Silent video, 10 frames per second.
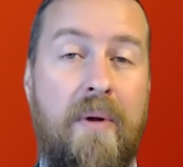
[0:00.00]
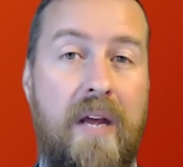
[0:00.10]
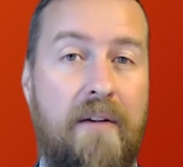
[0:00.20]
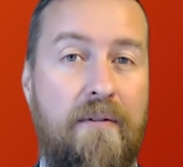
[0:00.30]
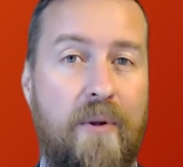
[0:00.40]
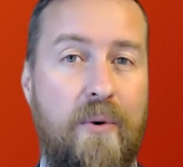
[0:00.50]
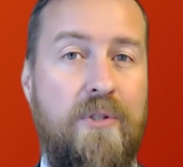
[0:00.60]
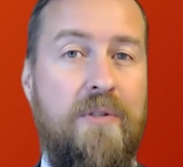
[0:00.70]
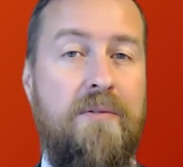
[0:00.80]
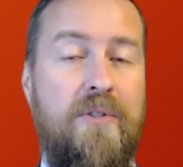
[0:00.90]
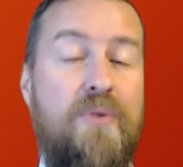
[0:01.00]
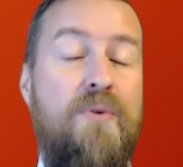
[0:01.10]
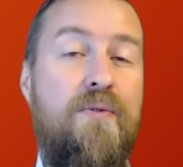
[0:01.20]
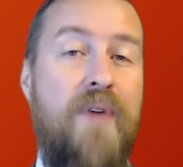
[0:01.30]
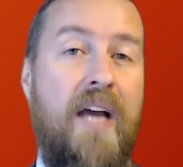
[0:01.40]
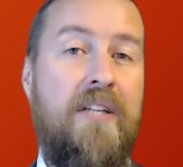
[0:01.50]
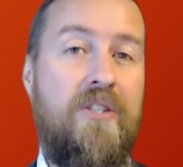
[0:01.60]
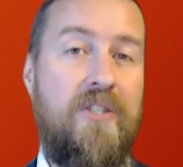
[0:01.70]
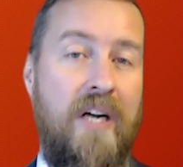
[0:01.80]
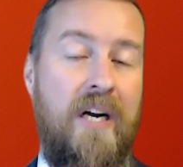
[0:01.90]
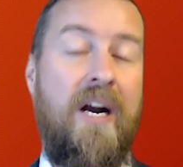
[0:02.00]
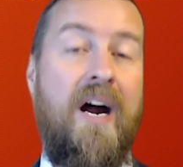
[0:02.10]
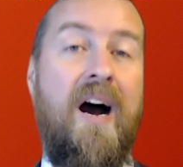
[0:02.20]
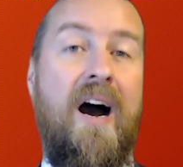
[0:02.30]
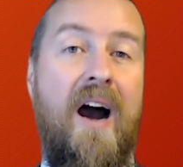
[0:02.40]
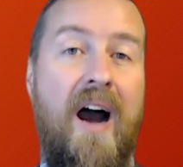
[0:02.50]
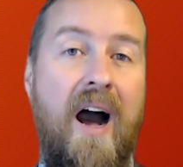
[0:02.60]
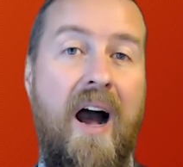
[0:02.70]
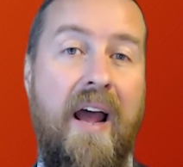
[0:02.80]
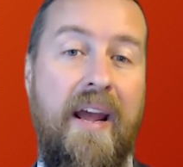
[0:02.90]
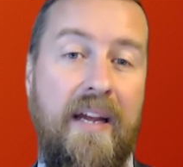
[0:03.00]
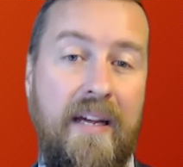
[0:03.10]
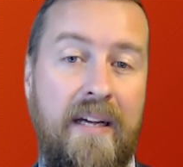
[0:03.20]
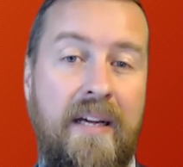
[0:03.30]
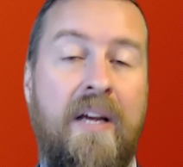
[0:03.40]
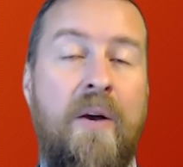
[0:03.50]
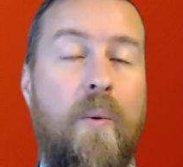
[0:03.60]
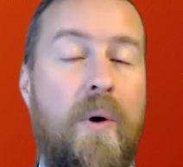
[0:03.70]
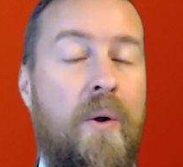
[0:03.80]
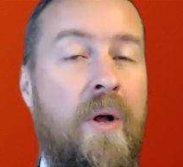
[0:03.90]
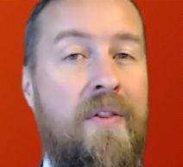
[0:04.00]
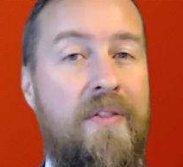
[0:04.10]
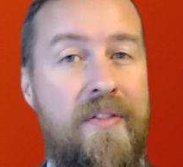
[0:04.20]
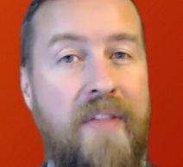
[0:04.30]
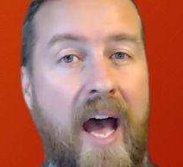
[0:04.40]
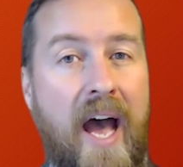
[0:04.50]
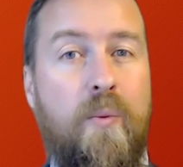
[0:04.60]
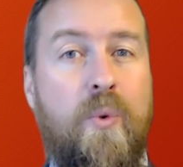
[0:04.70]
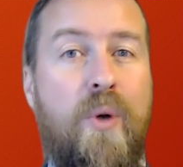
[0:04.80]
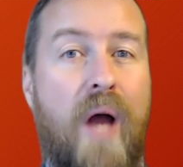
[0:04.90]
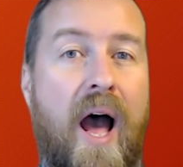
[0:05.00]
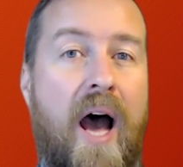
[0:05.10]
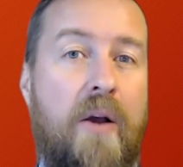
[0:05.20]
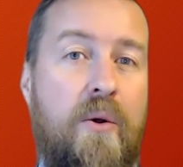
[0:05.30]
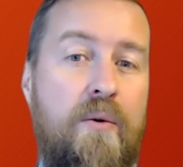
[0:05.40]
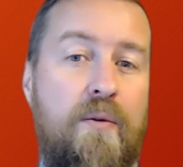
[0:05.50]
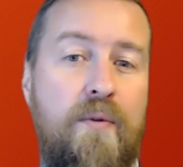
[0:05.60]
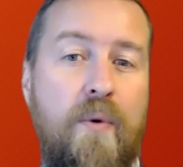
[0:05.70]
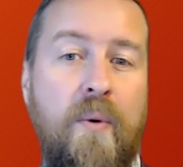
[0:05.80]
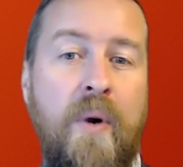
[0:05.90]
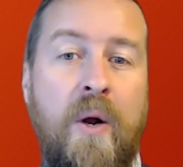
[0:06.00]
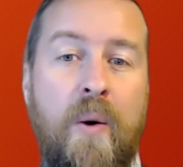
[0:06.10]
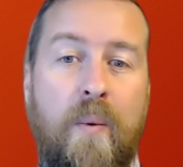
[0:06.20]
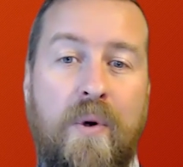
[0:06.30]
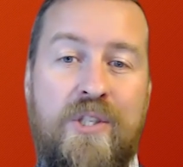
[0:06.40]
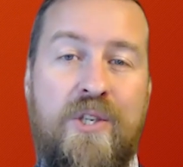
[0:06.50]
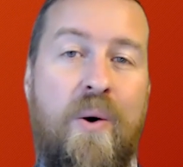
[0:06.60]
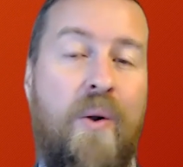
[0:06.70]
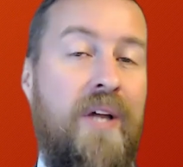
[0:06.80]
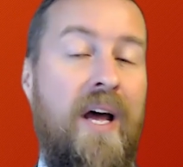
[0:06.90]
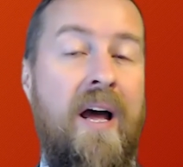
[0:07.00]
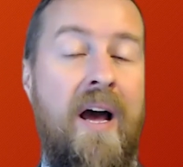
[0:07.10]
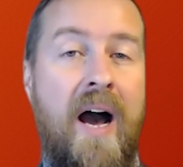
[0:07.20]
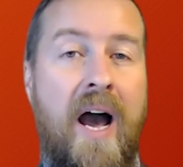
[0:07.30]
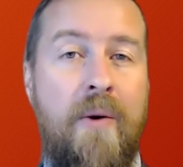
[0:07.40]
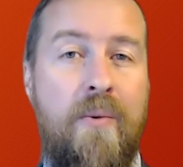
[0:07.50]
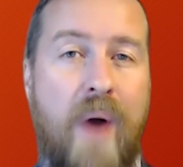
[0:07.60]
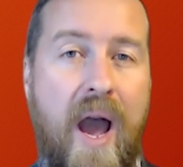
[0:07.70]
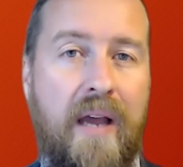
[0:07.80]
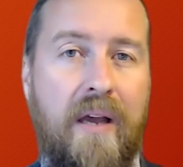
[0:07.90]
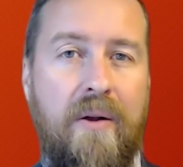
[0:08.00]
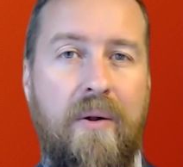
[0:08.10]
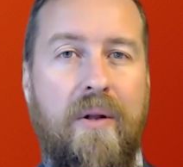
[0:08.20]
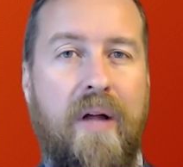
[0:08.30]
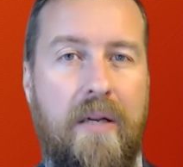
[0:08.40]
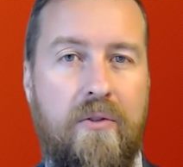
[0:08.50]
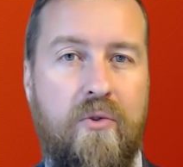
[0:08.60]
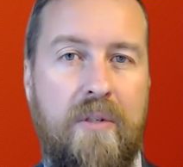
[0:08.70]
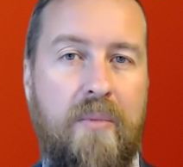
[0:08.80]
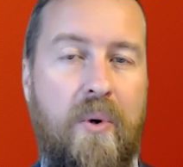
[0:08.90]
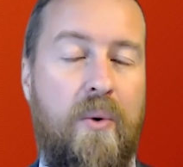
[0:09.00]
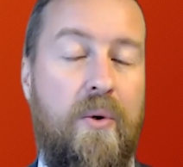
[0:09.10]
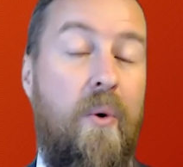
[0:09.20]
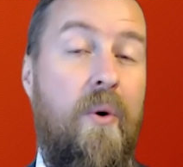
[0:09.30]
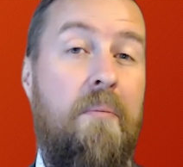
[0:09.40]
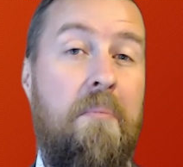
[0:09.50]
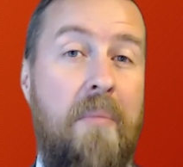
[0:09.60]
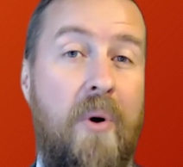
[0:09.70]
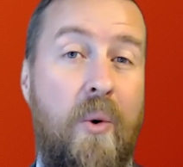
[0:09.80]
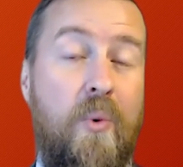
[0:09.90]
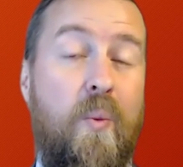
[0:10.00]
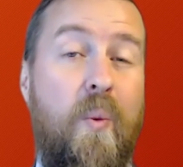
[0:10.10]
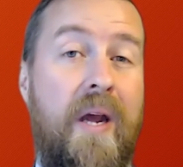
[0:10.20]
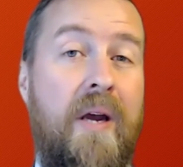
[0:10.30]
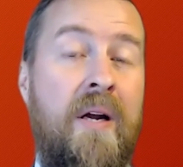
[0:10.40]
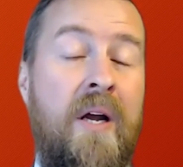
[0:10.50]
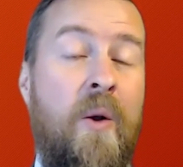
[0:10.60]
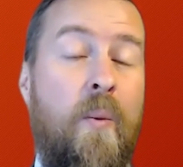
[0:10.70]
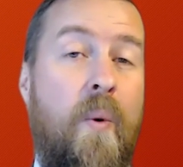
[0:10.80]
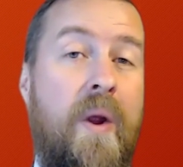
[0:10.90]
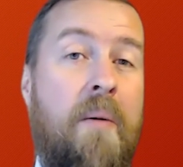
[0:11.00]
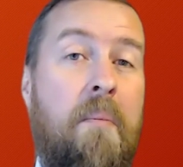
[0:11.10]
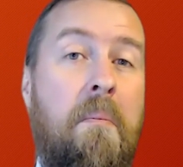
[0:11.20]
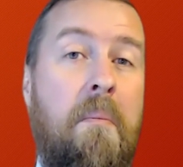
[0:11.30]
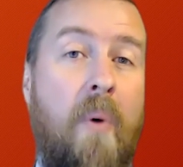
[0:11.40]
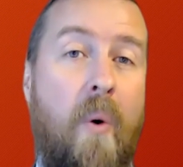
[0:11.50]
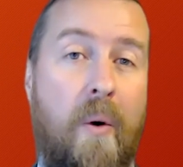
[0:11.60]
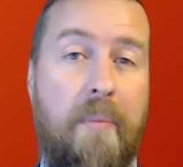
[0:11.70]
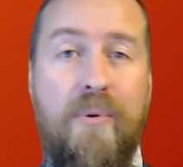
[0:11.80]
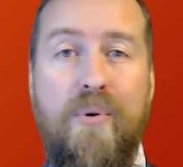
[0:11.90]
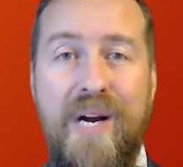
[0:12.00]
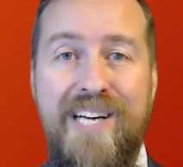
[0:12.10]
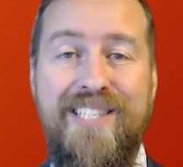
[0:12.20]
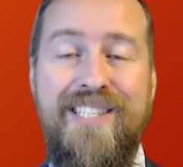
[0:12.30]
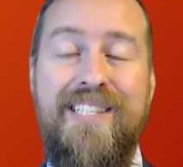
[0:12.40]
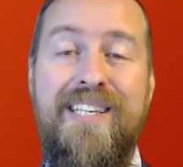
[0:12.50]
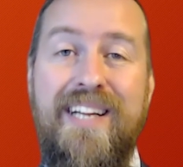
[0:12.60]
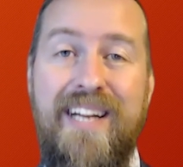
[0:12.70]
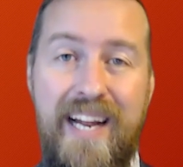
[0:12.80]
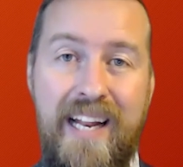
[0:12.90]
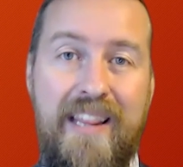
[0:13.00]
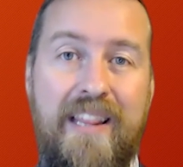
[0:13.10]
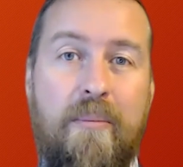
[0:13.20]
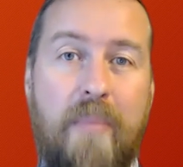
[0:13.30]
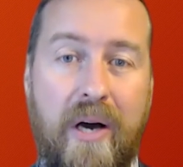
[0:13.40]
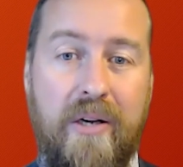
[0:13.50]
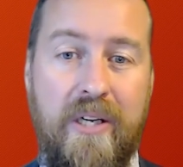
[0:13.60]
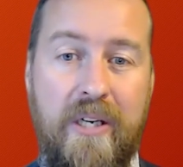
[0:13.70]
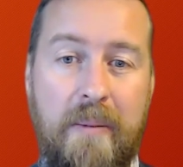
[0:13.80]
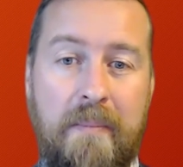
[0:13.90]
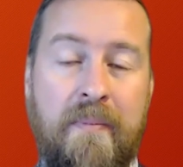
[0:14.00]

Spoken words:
If those two factors are high, well, that would argue for what's called a hierarchical entry mode, or a mode where we are more present in the market,